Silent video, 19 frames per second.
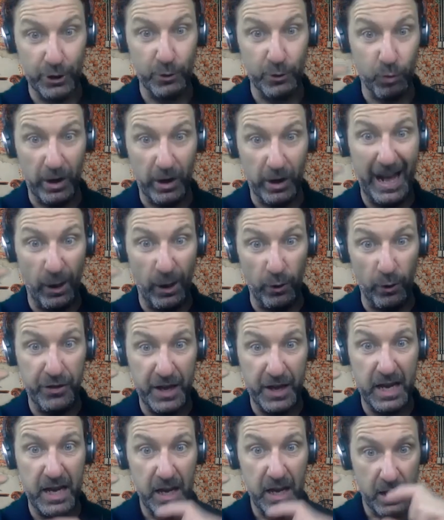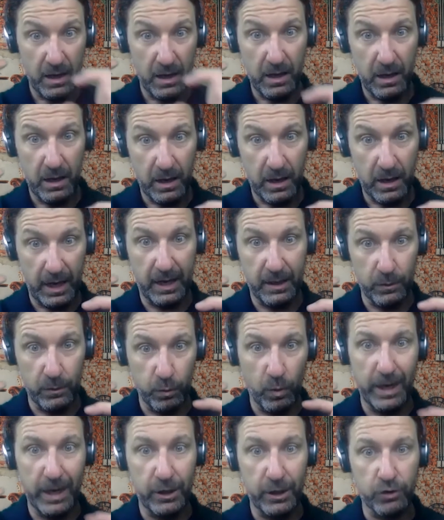to 100 were healthy,
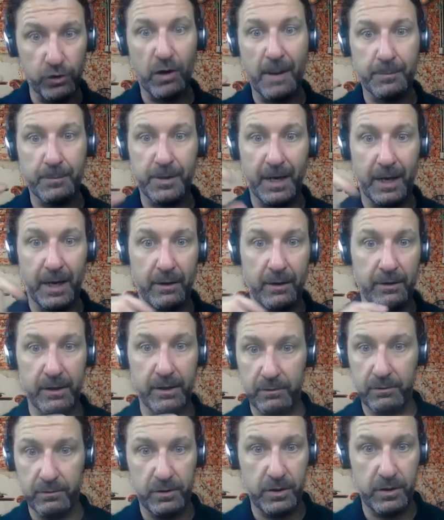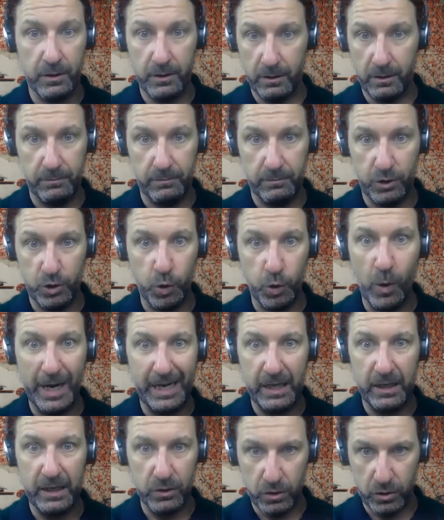and when it drops down into
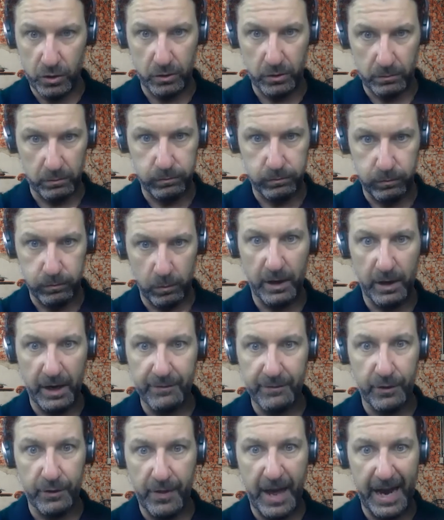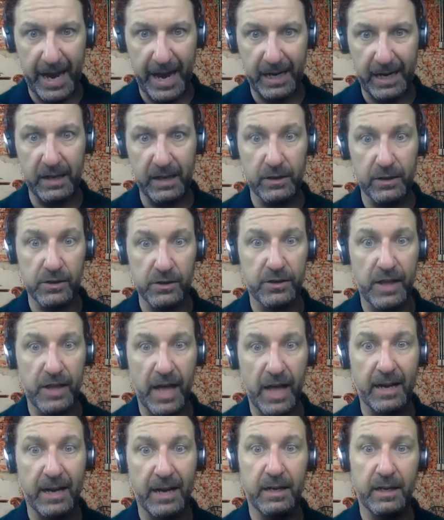the 20s or wherever that
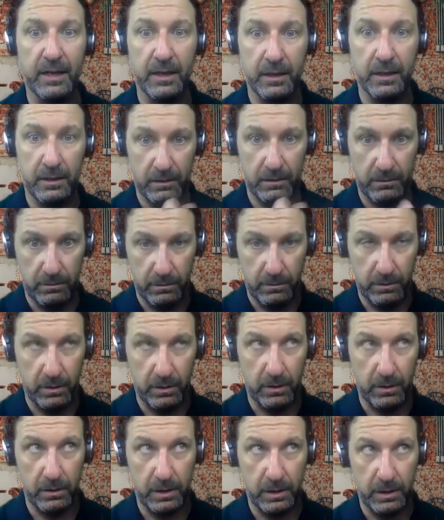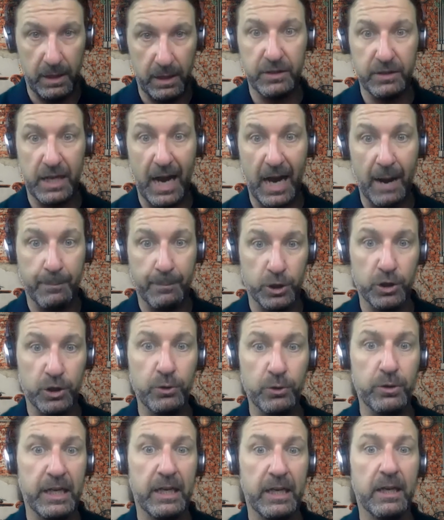is, that it gives the
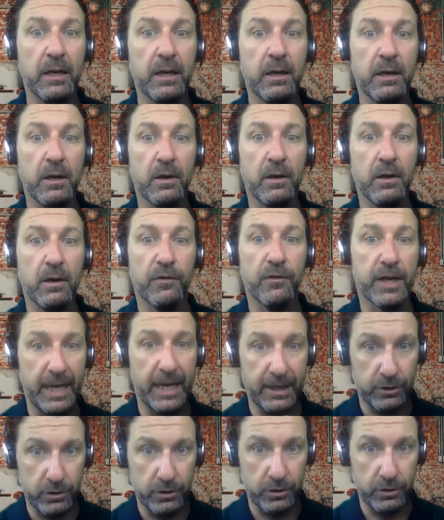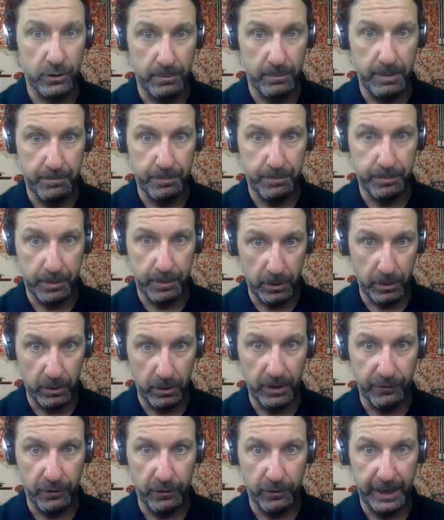opportunity for cancer to be
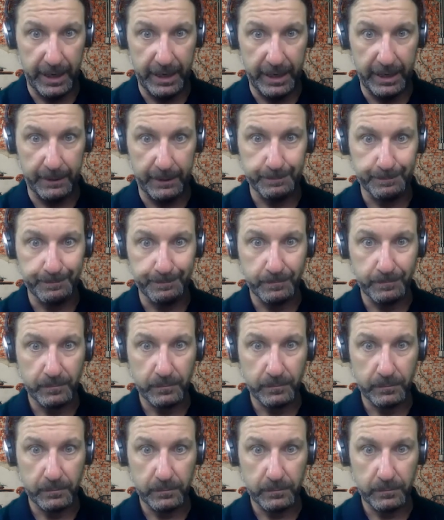proliferating.